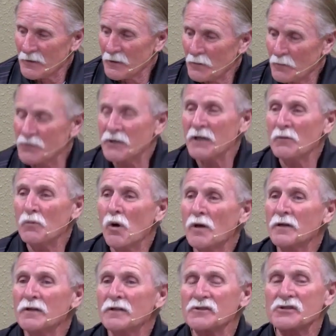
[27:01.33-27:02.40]
But they
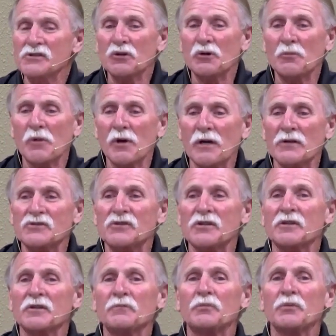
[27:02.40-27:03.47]
wanted it so much, they
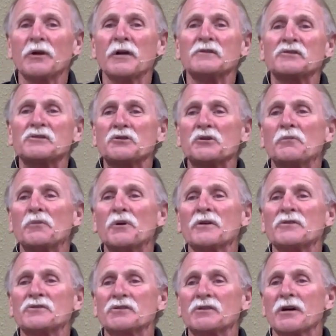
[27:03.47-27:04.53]
complained so
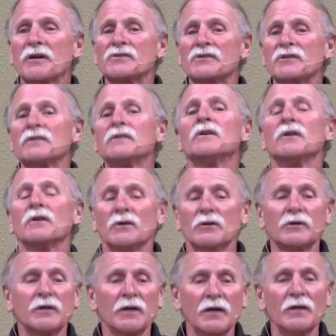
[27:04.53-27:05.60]
much, God said,
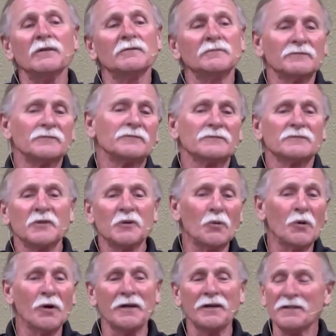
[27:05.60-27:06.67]
Okay, you
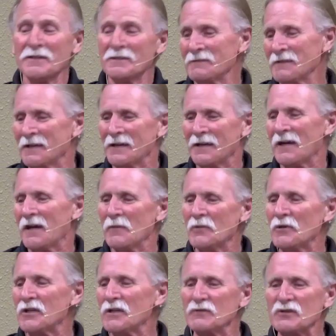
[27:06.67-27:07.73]
want it? I'm going to
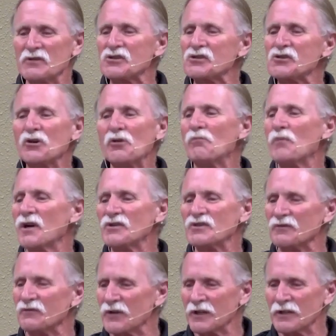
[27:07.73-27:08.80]
give you so much
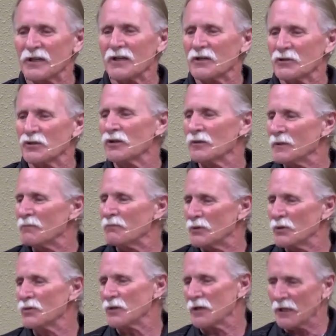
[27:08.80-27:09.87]
of it, you're going to be
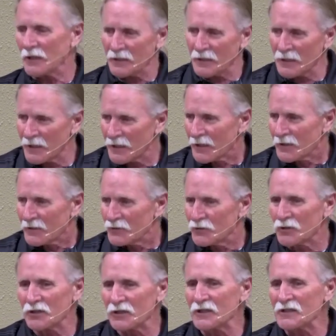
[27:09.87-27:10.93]
puking. You're
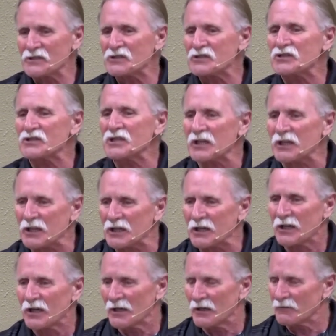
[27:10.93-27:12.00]
going to get sick
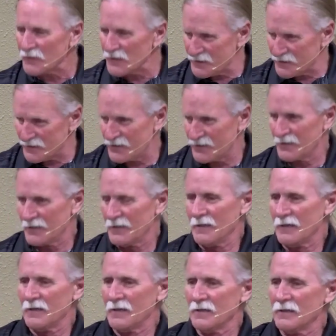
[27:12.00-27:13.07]
of it.
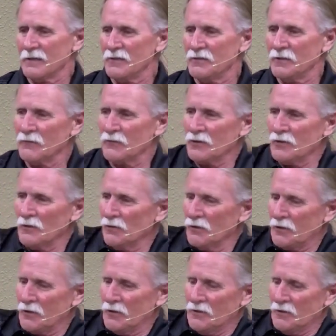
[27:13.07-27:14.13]
You're never going to look
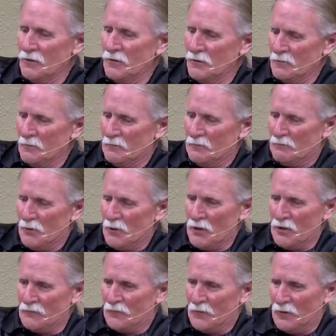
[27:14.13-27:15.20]
at another
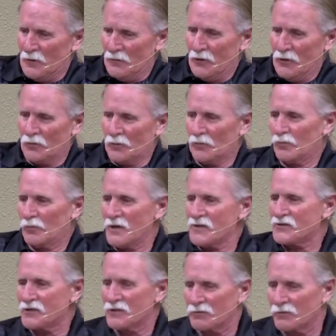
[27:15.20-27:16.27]
bird for your rest
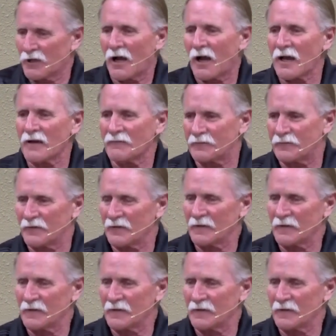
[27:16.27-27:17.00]
of your life.